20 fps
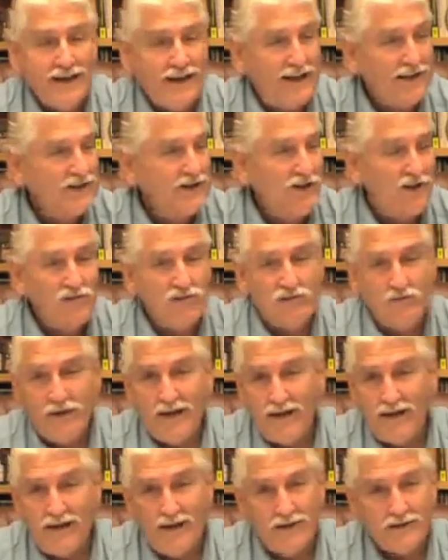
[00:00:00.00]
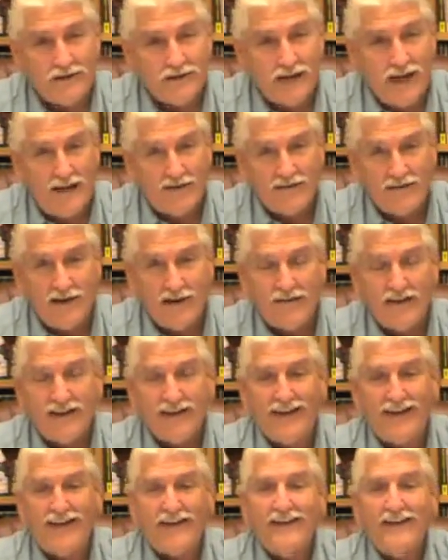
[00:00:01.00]
that's those meat eaters out there
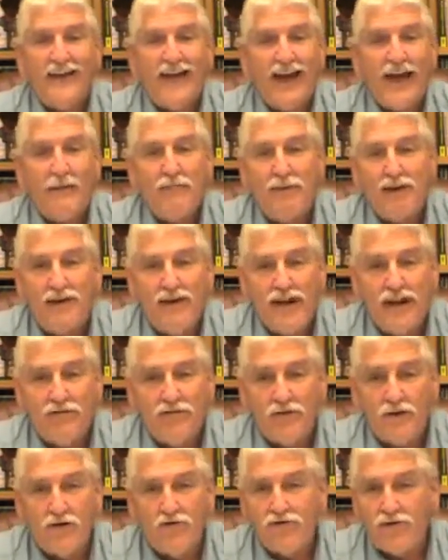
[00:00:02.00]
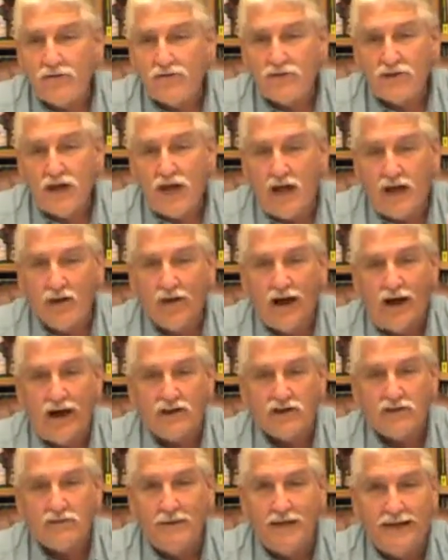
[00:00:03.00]
that get epinephrine from
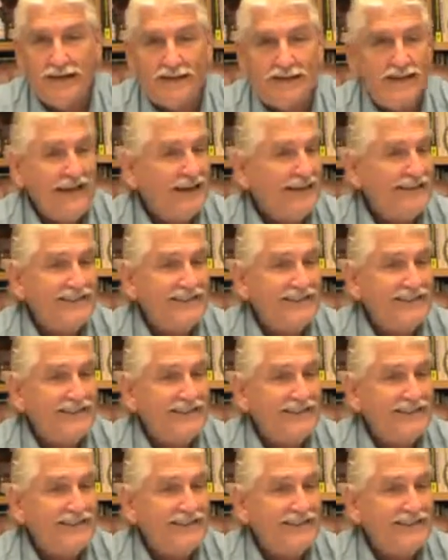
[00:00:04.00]
slaughterhouse meat.